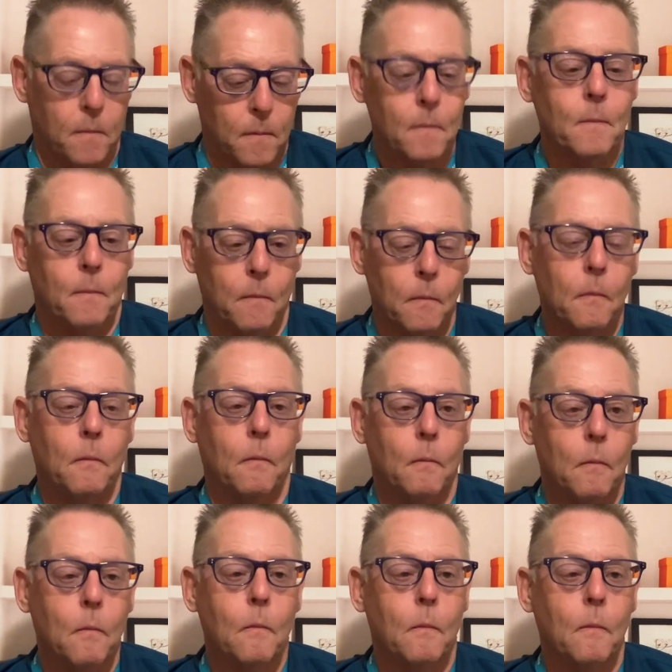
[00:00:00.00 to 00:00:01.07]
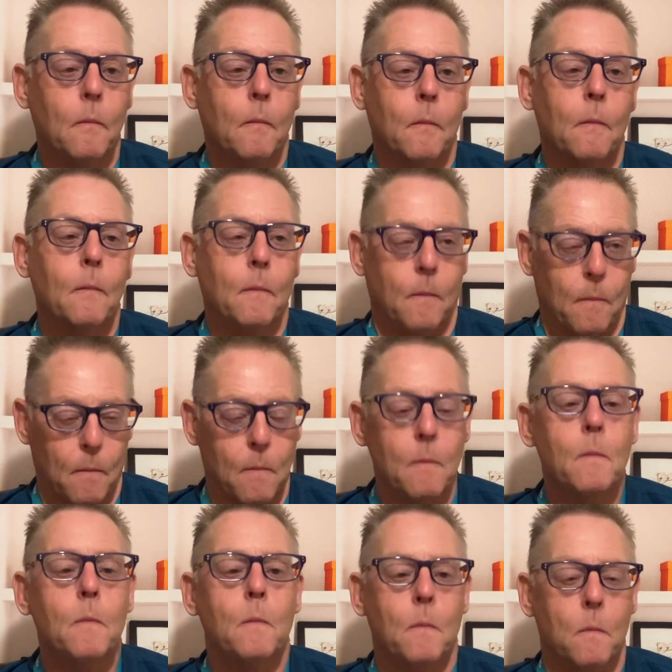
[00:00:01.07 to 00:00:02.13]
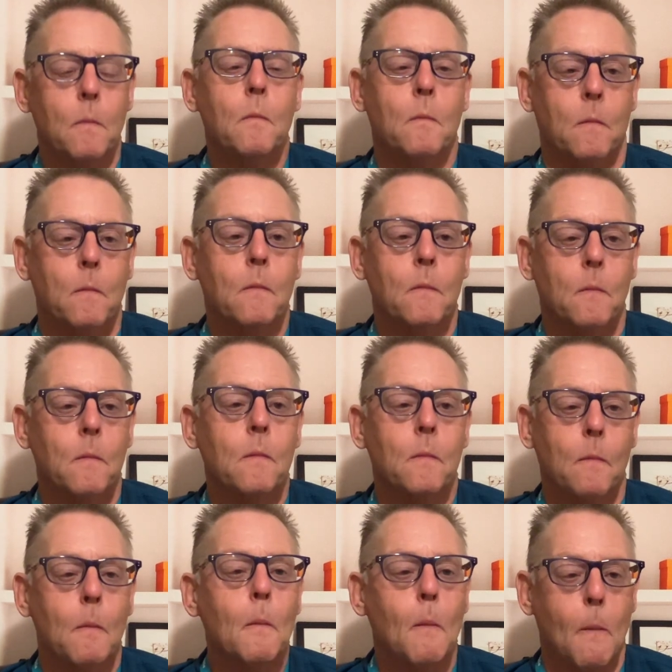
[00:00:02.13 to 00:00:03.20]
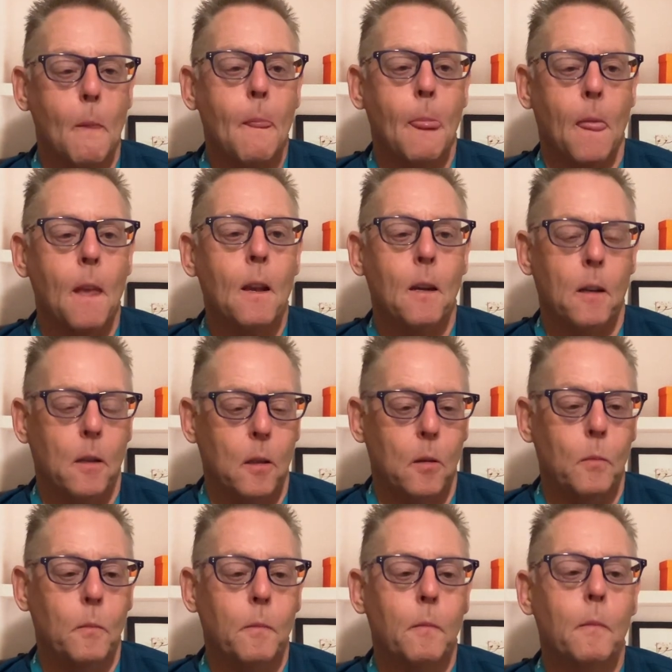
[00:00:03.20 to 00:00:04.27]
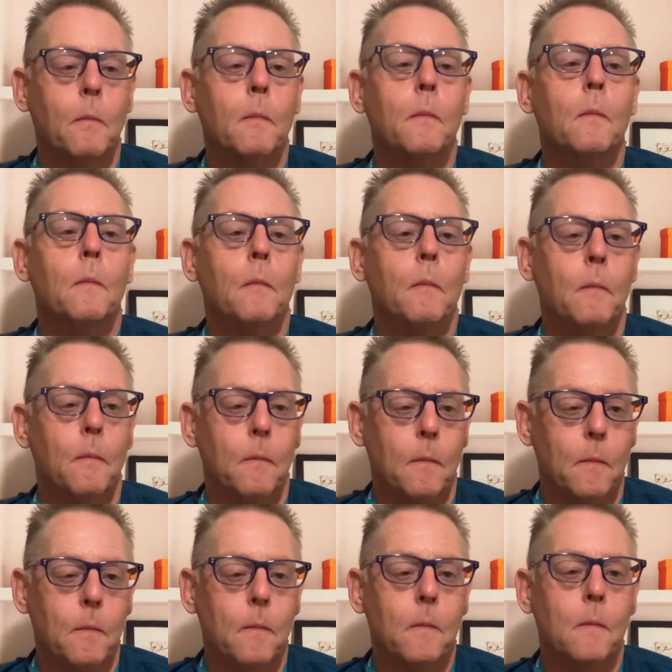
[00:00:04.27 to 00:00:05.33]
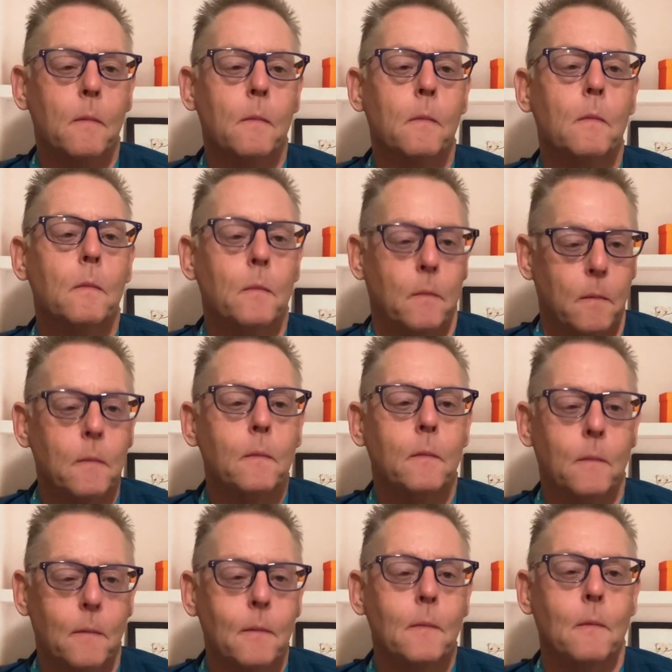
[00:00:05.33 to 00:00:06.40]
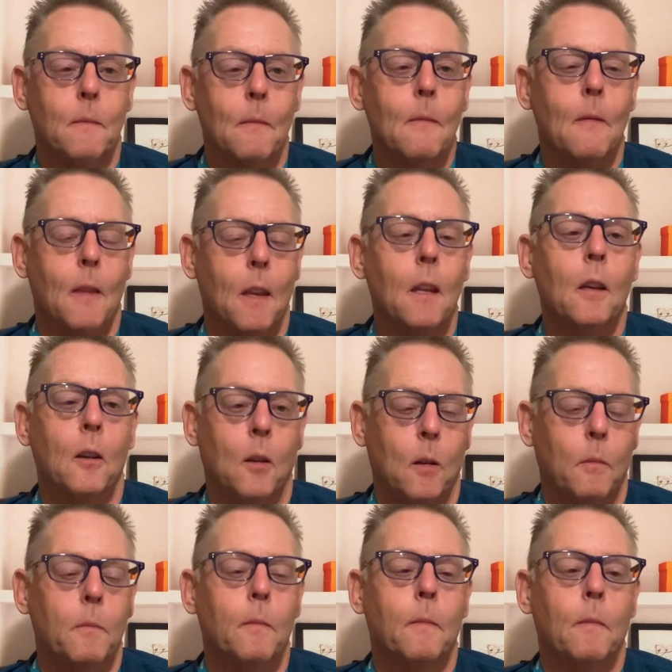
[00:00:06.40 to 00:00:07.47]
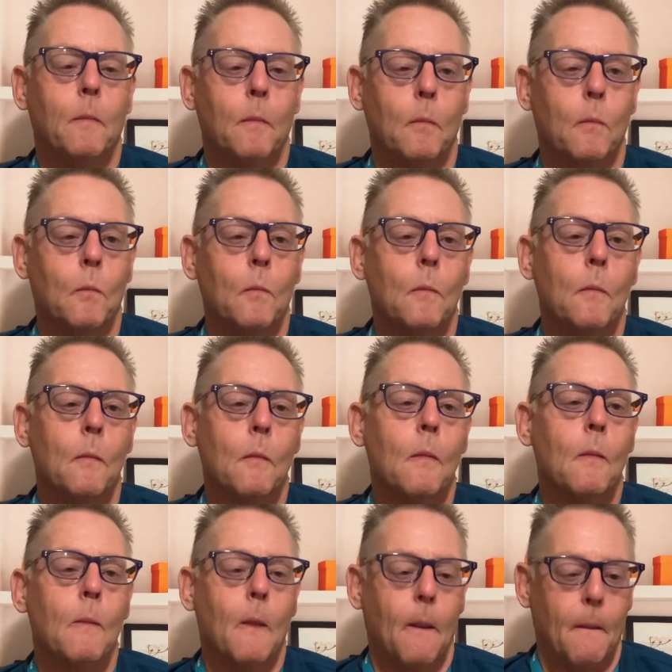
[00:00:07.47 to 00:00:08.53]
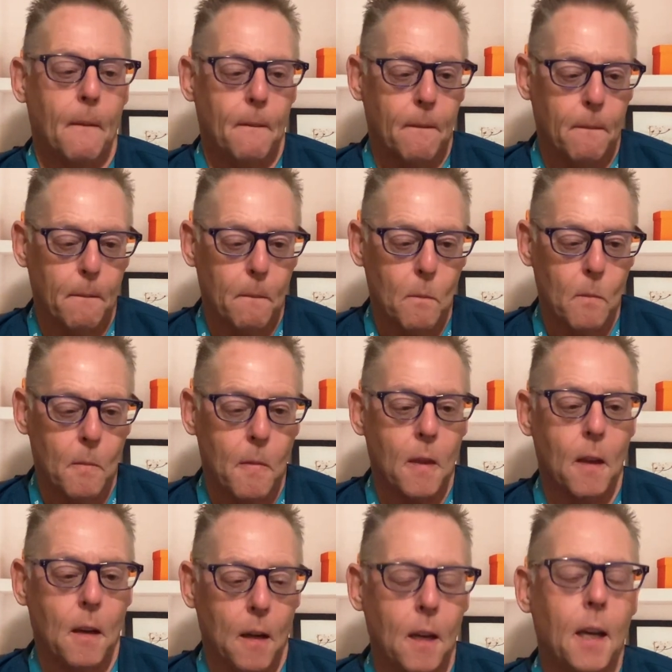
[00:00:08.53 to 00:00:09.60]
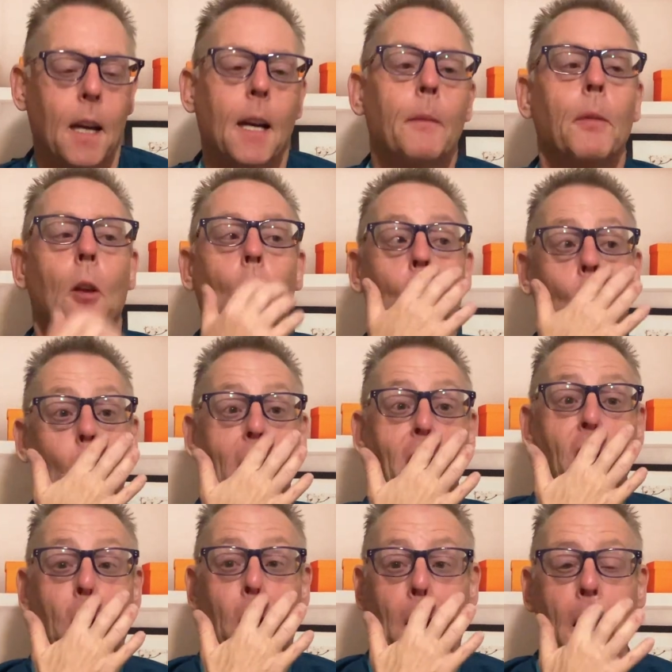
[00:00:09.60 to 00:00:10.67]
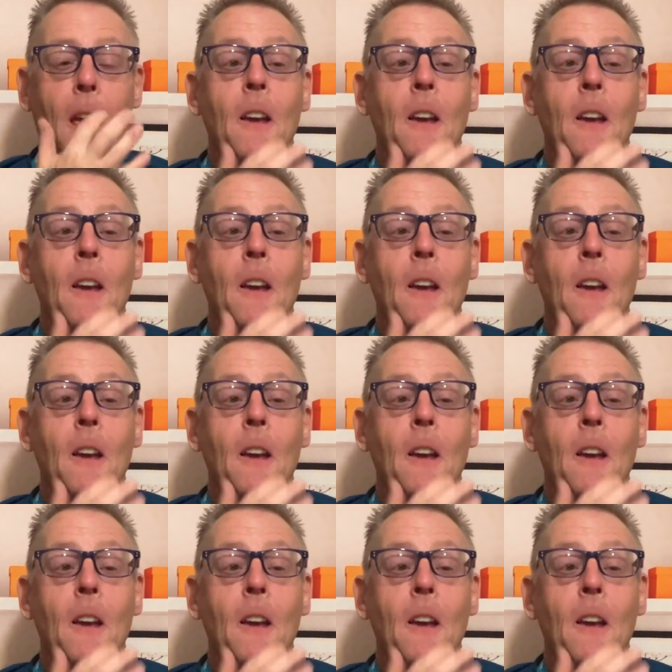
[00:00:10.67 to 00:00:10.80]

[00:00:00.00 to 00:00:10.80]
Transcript: That adds a whole nother level. How do you communicate with those patients as a doctor and how do their loved ones communicate as they mm. progress along the journey? Yeah, good question.